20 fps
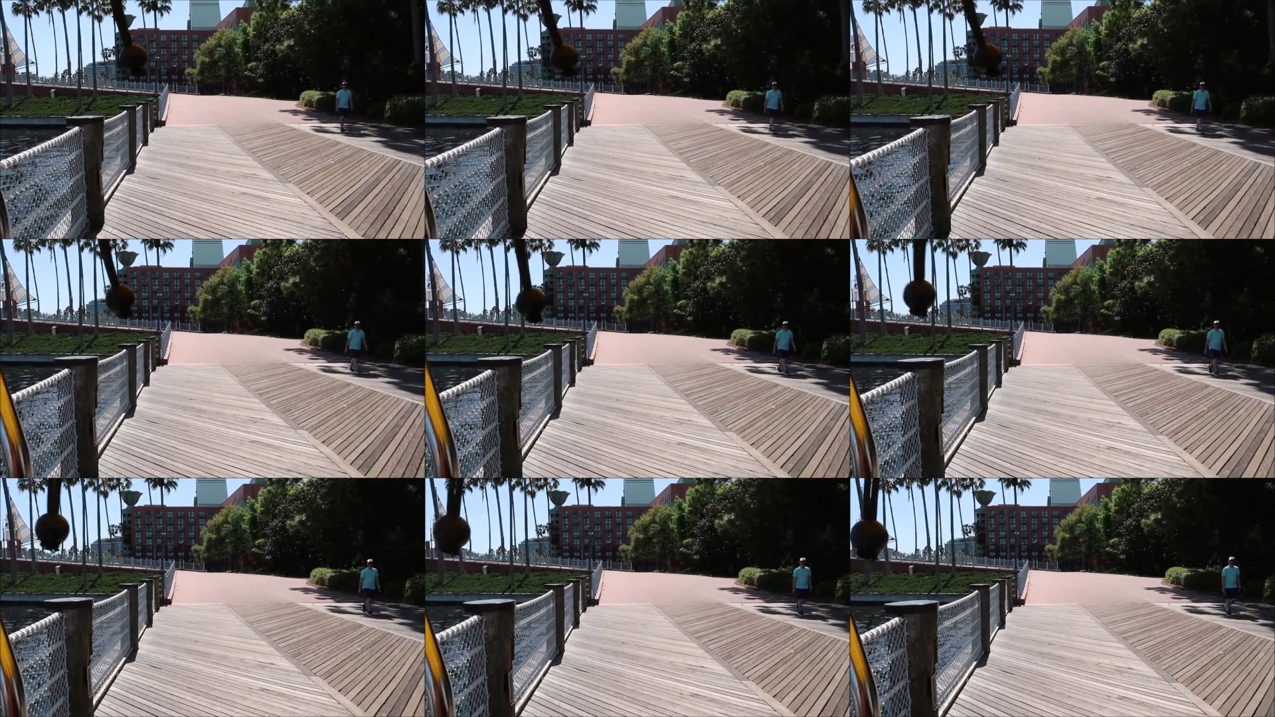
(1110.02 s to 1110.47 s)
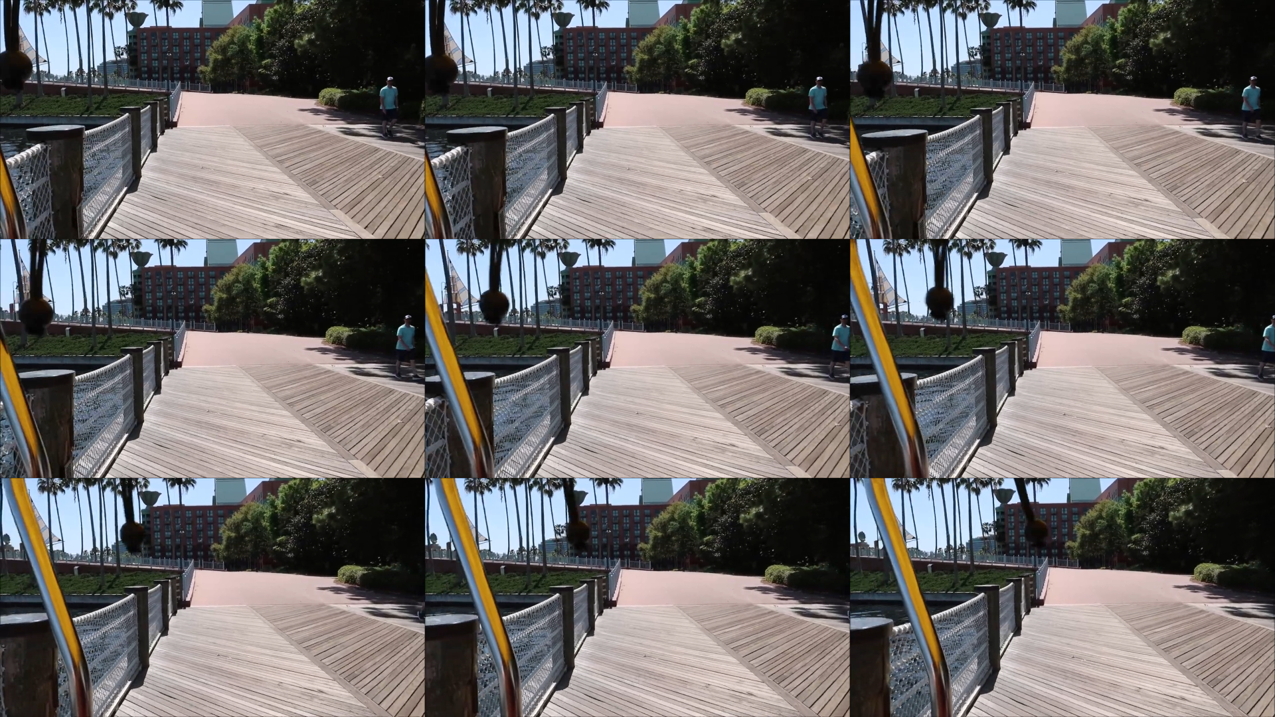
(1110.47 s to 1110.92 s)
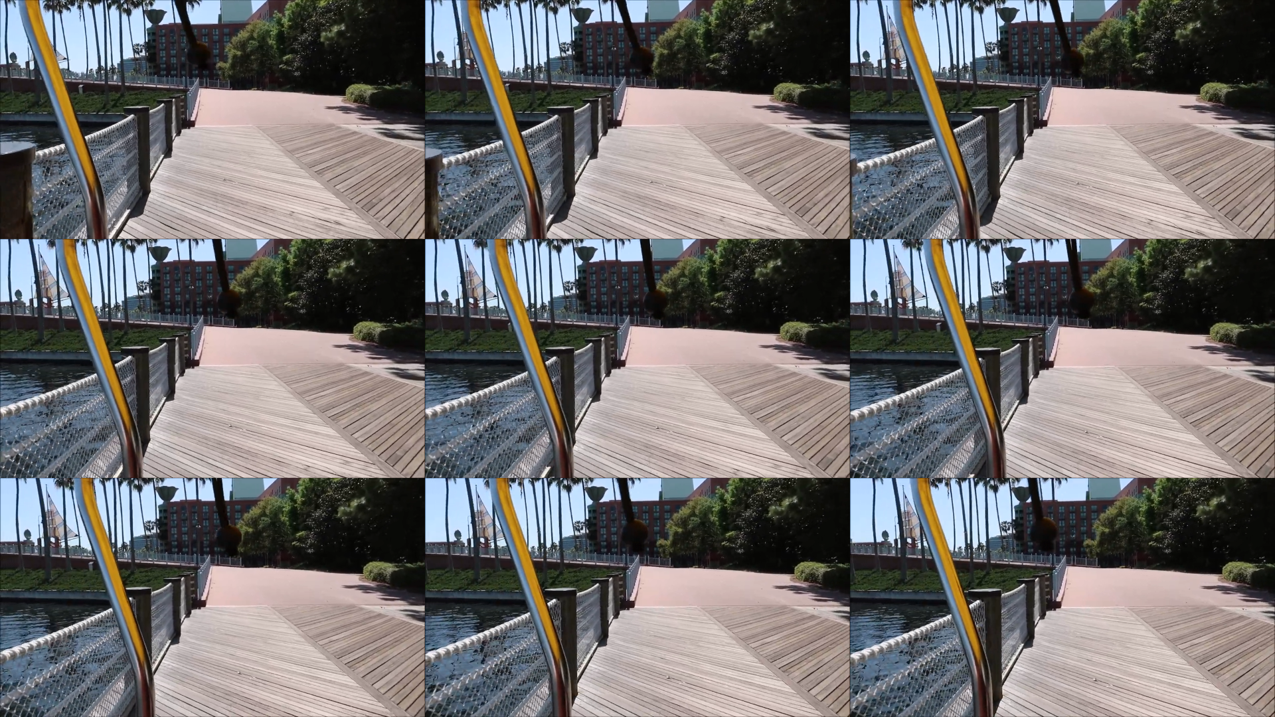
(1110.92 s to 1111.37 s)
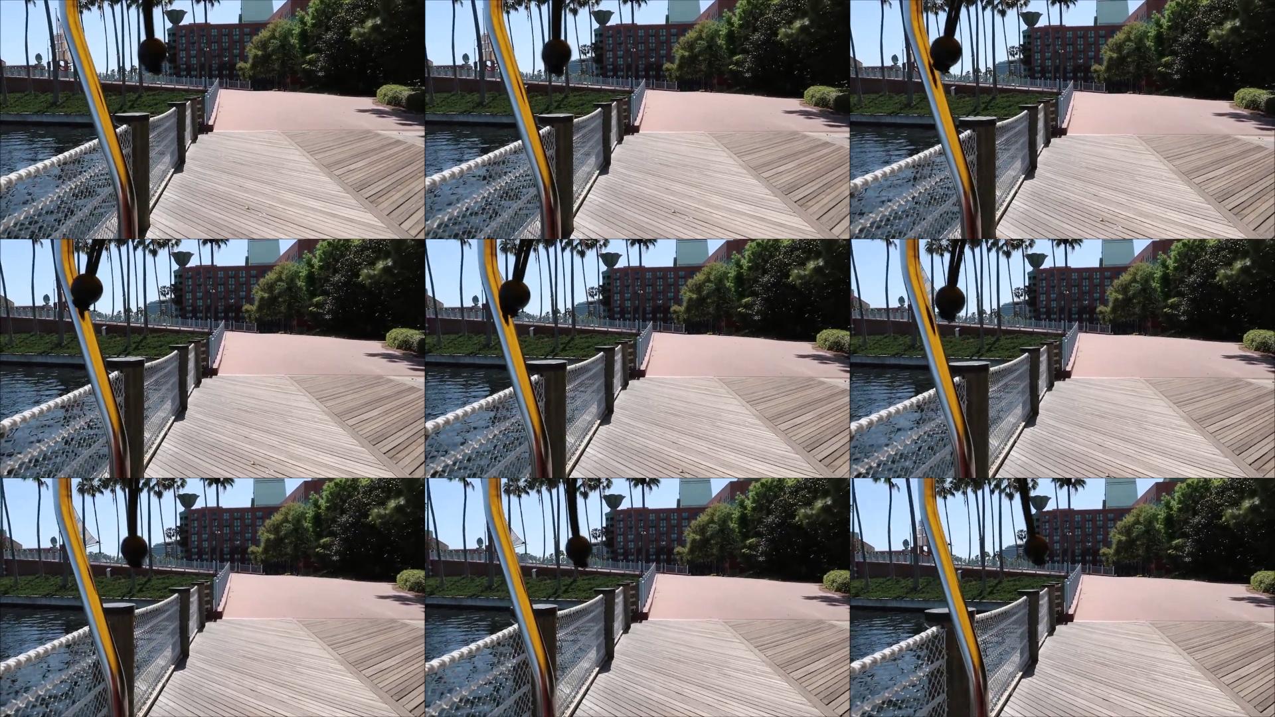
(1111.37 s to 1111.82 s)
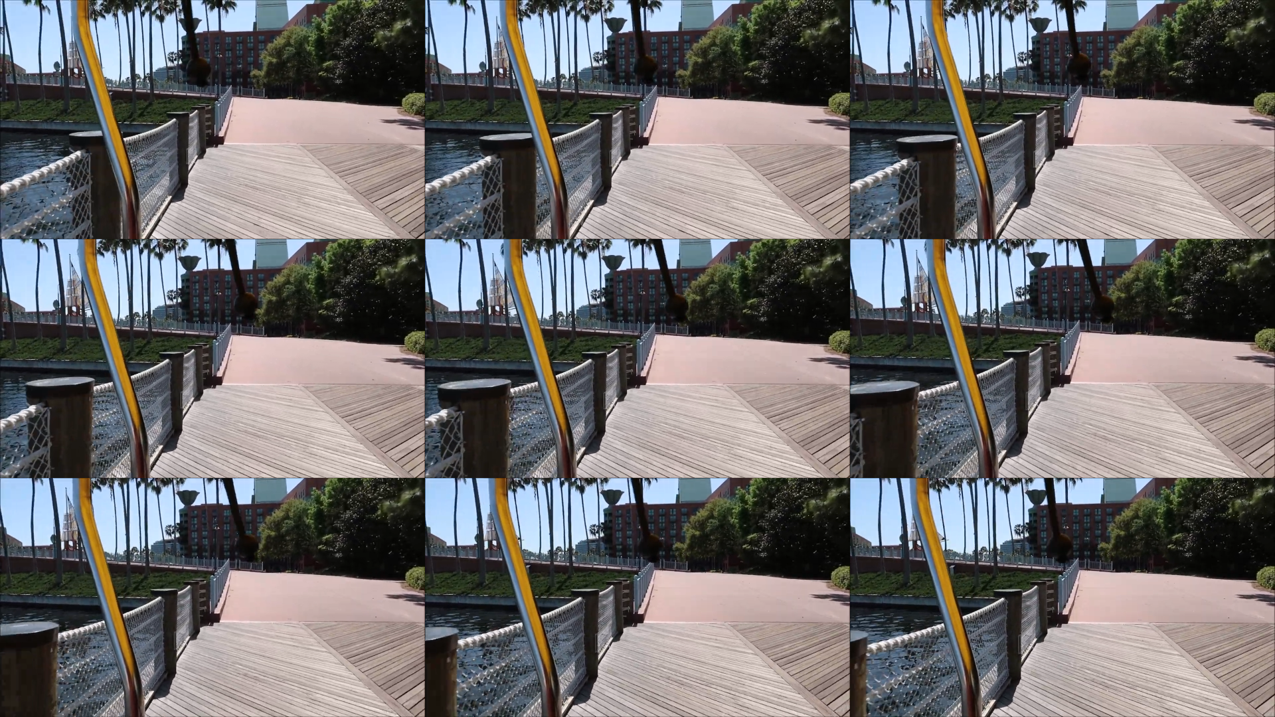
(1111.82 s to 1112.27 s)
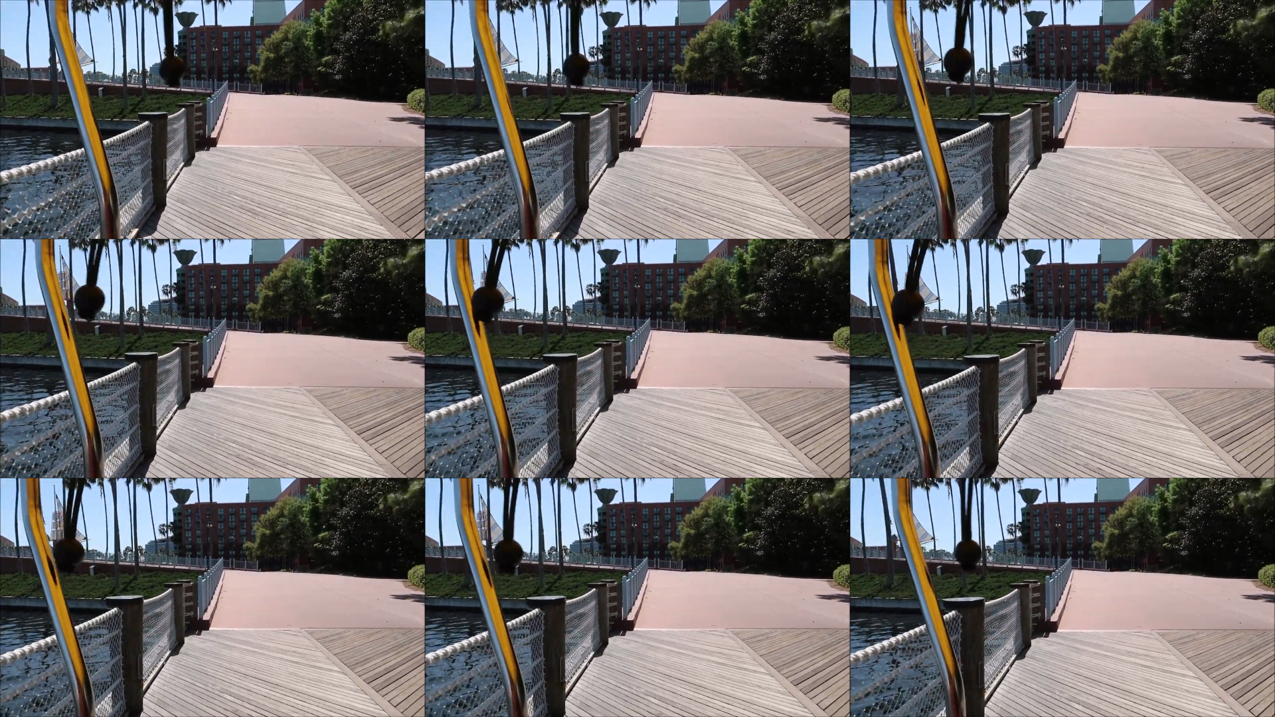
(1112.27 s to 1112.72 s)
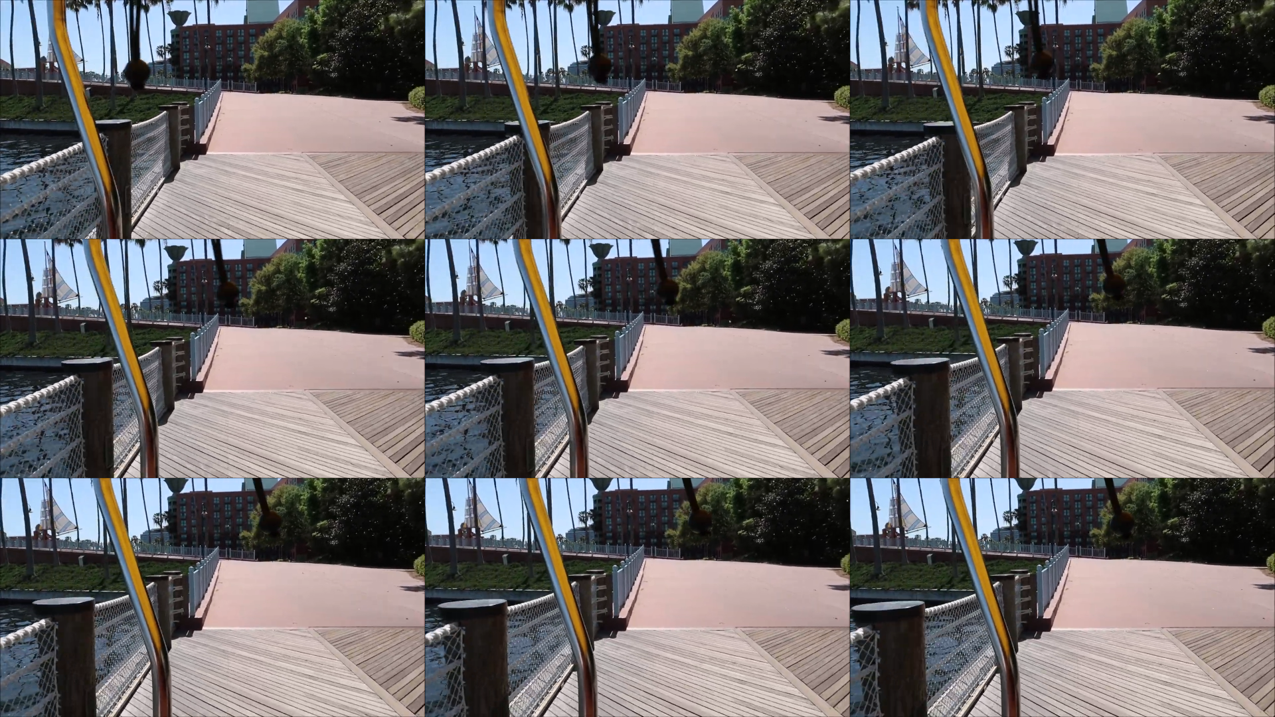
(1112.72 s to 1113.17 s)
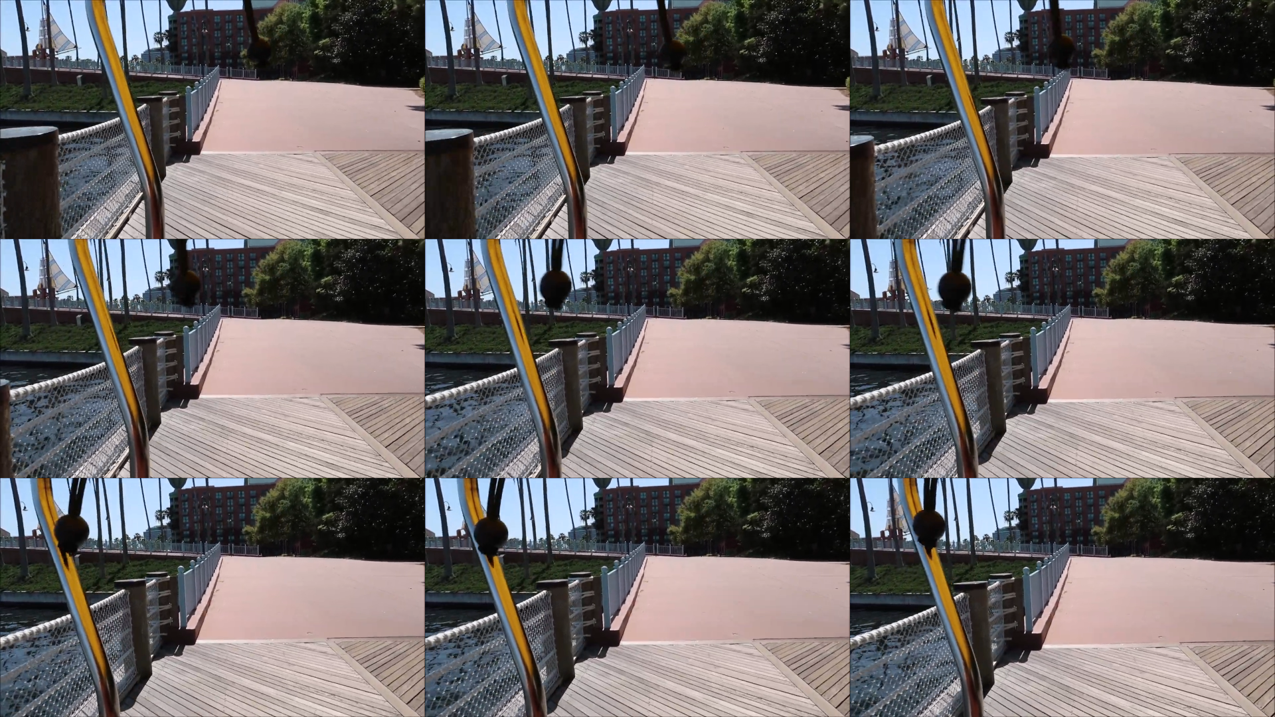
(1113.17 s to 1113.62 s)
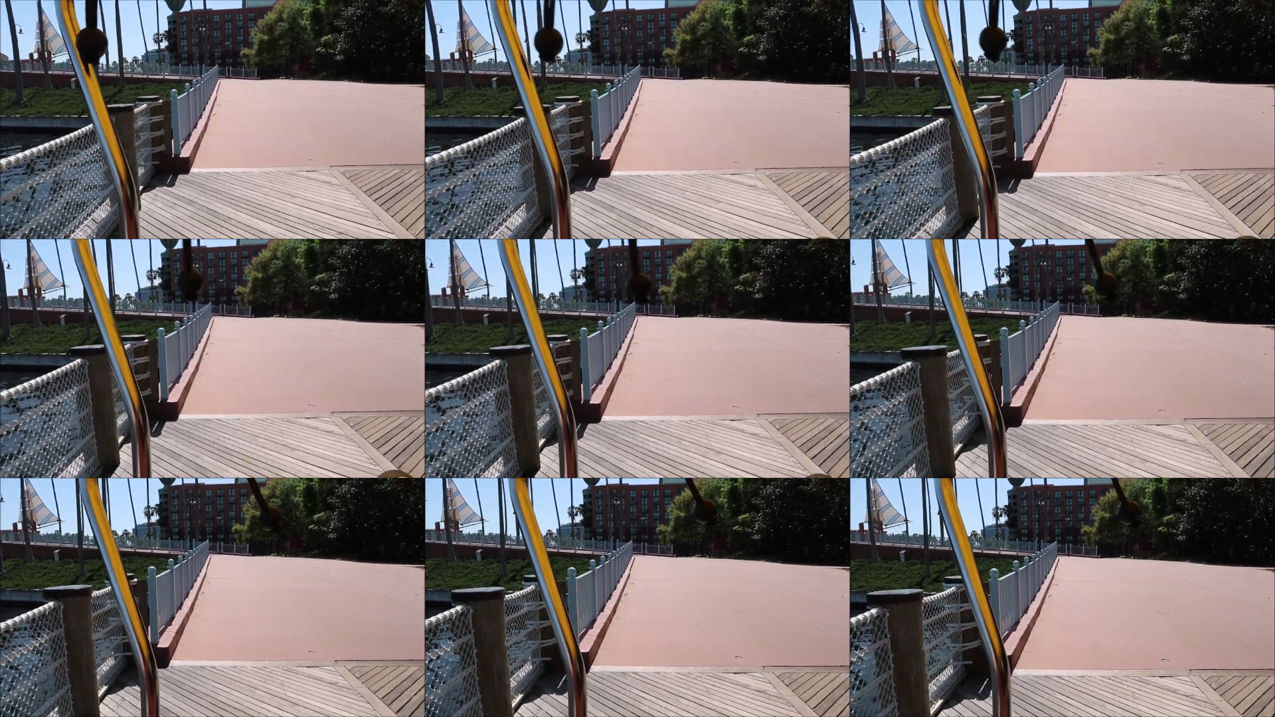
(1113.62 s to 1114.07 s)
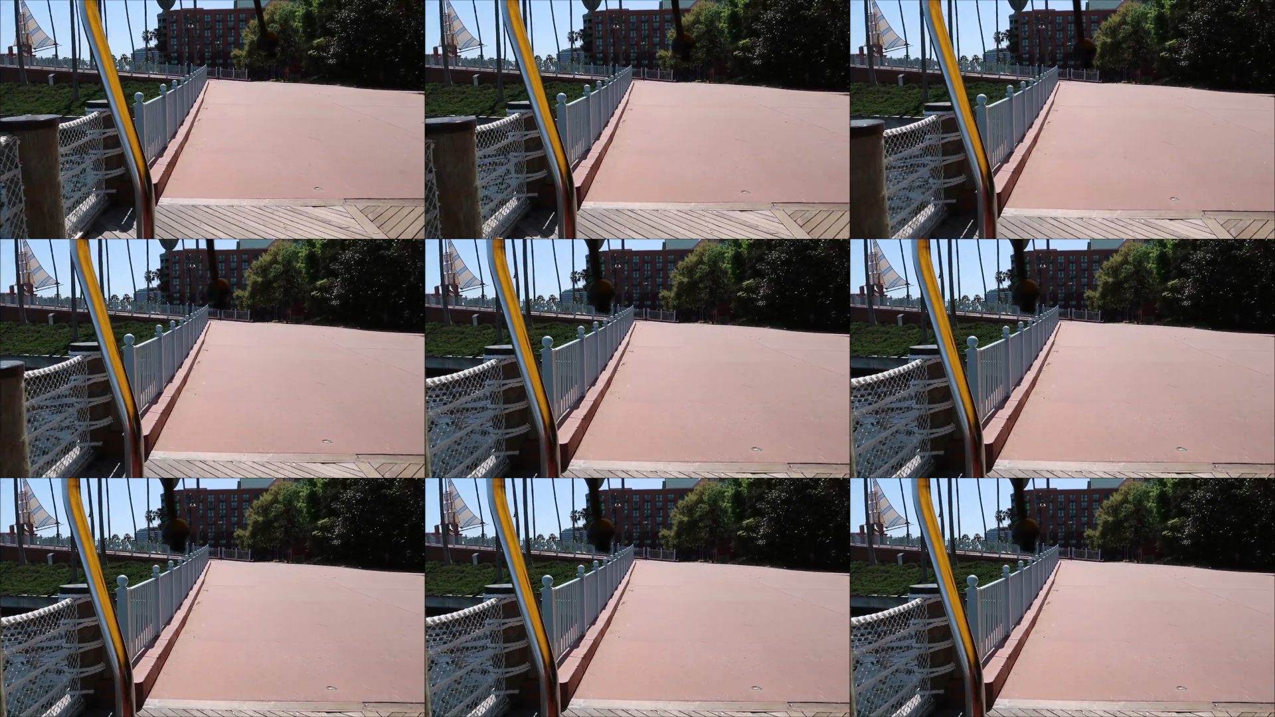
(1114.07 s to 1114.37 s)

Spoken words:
Nobody's mouth can be seen.